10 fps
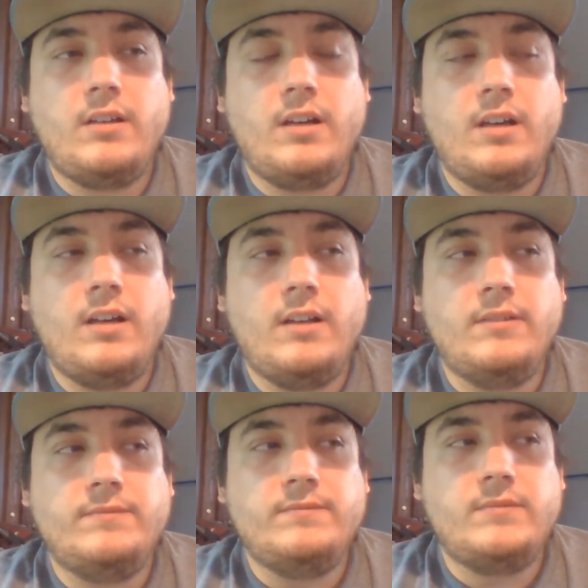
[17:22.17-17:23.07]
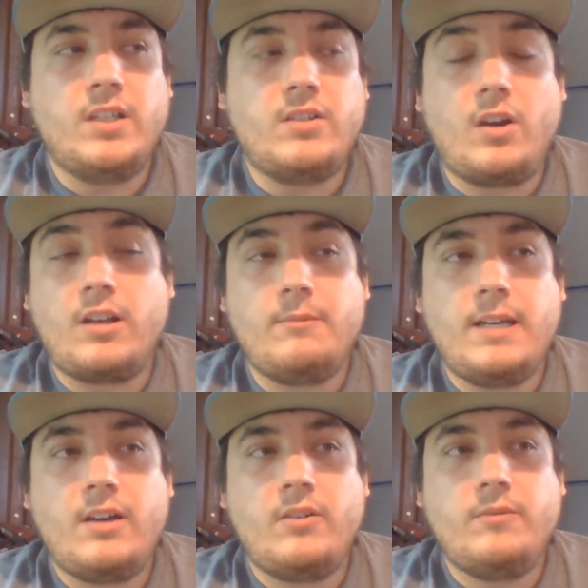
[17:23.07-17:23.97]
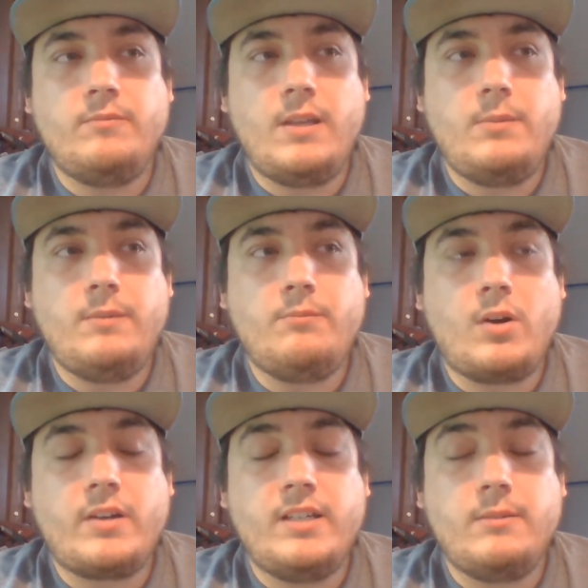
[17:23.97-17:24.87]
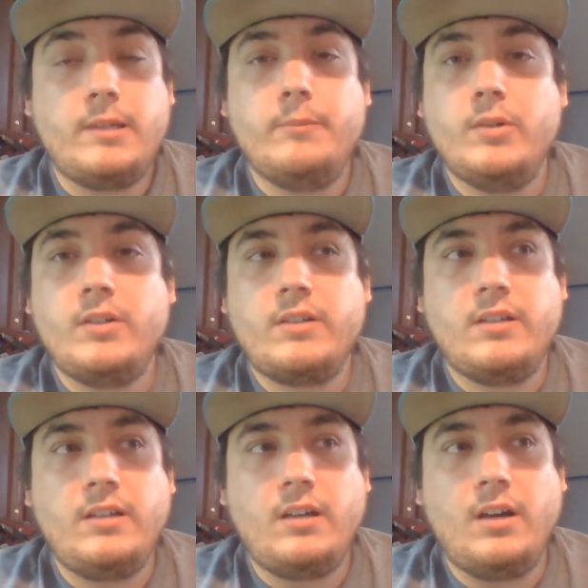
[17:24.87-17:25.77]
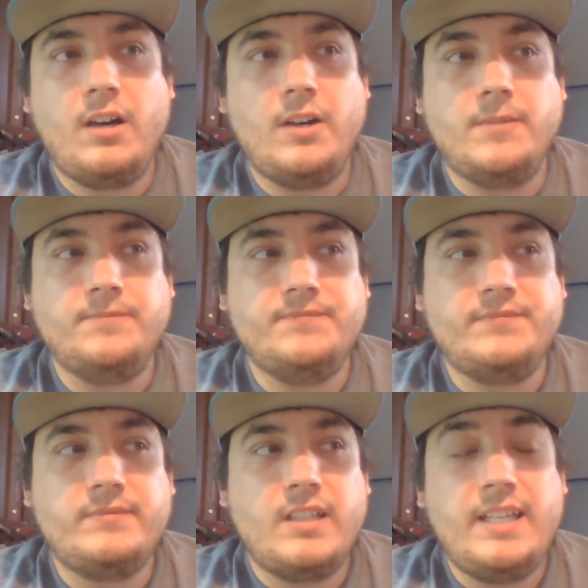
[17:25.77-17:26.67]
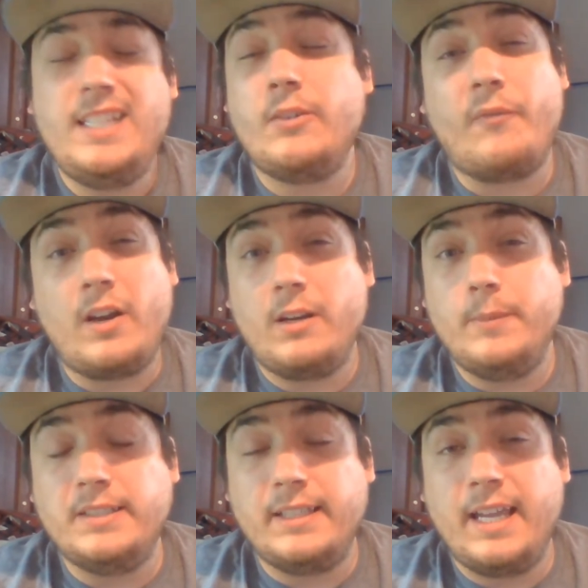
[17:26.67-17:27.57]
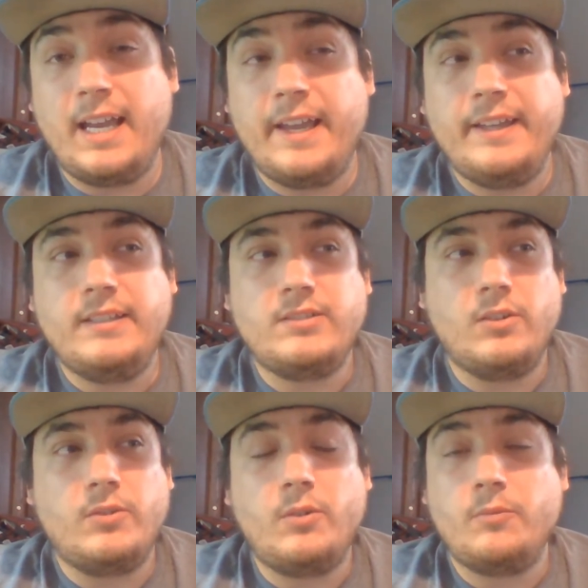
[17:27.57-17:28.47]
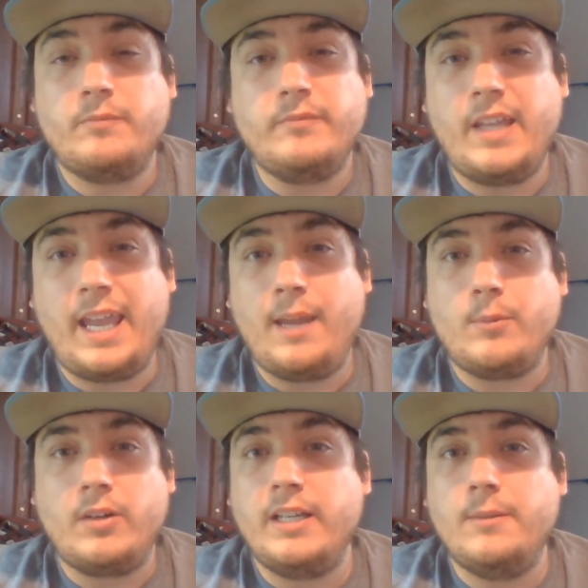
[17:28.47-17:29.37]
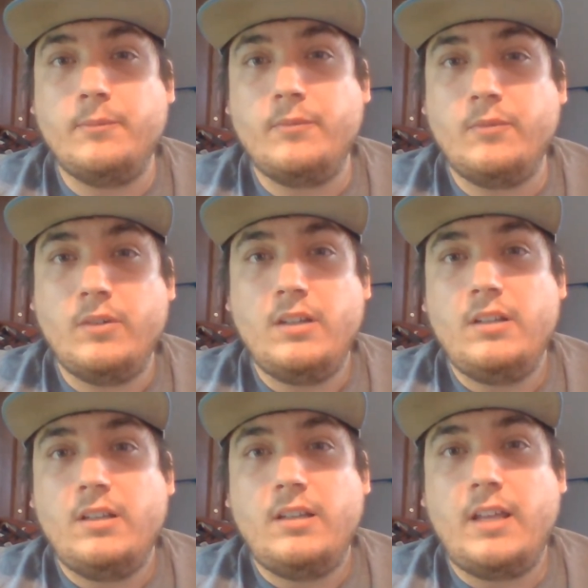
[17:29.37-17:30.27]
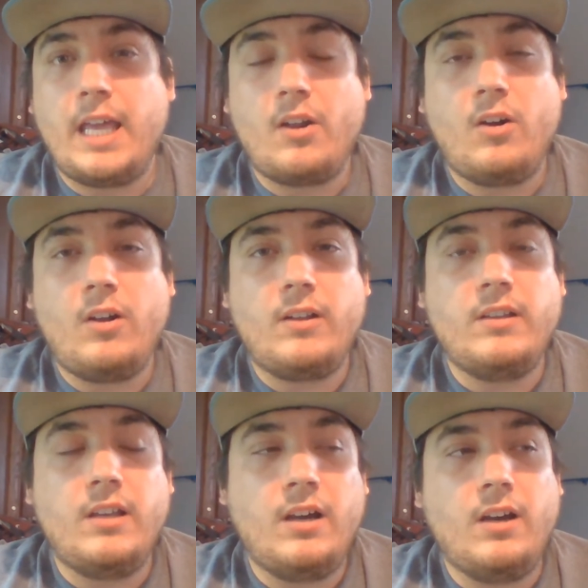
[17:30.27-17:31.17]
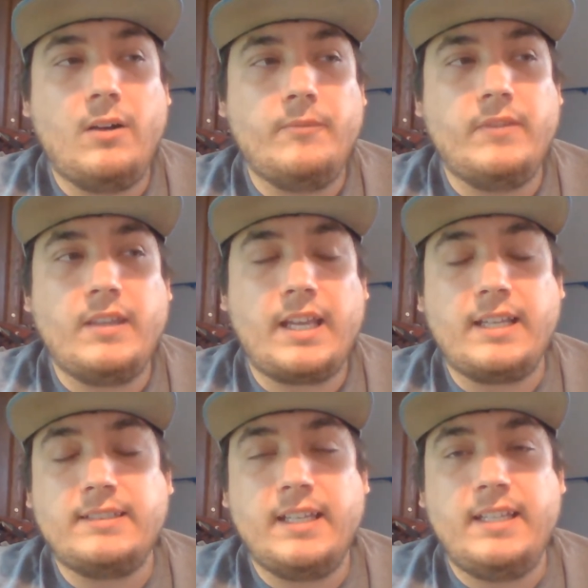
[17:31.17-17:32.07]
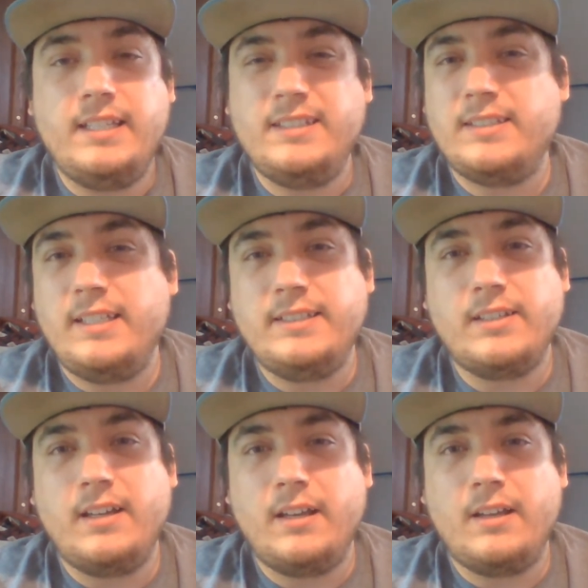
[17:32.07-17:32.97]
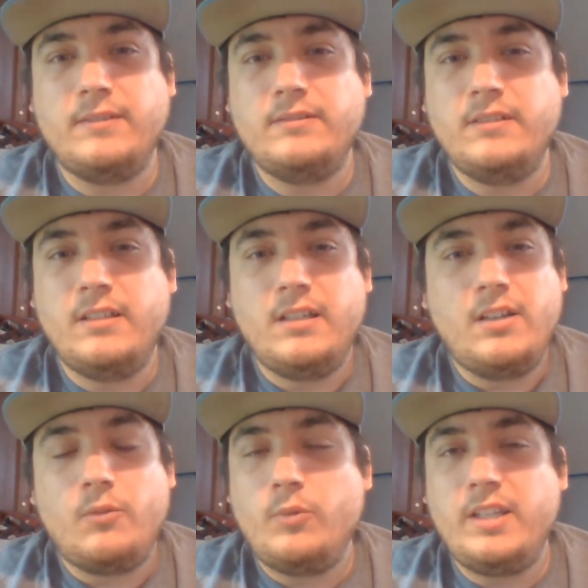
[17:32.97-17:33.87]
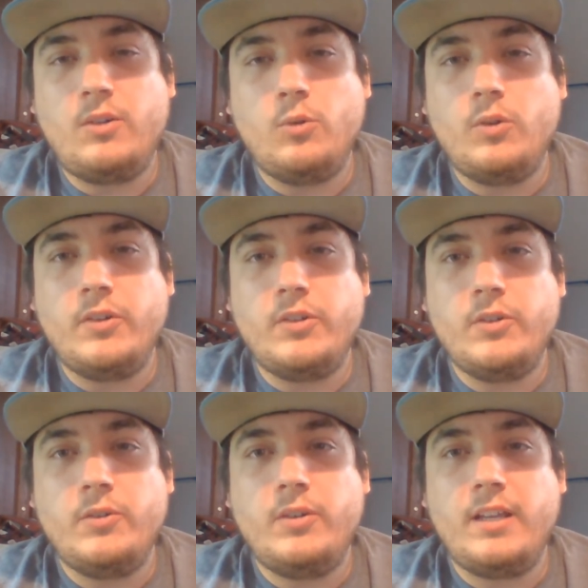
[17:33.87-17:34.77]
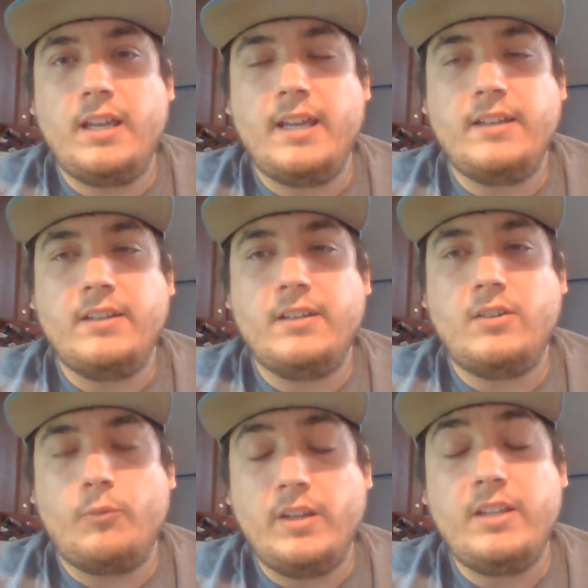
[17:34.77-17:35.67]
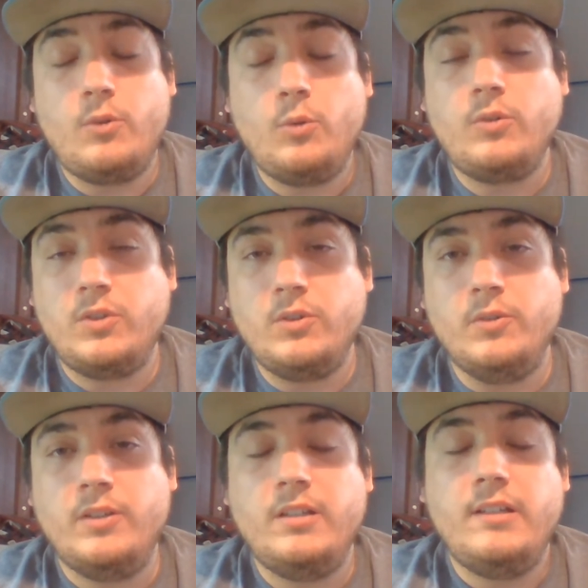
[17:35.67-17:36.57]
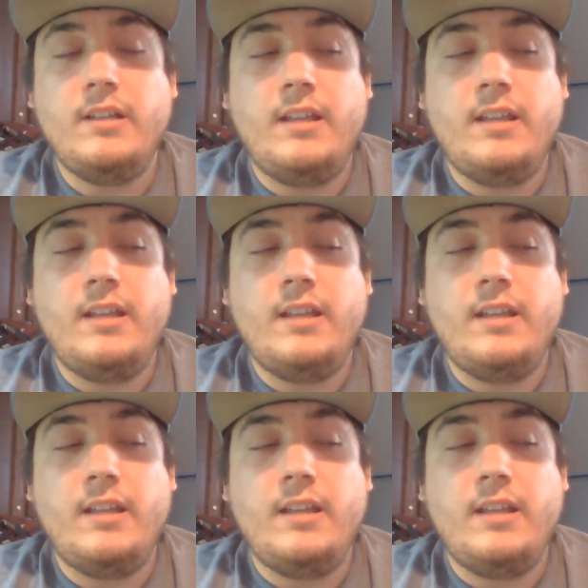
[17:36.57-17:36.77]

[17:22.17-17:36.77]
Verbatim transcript: uh, the talk about maybe marketing my book. Um, he's a very busy guy, so don't hammer him at all. Um, like I said, he's he's a really cool dude and really cool dude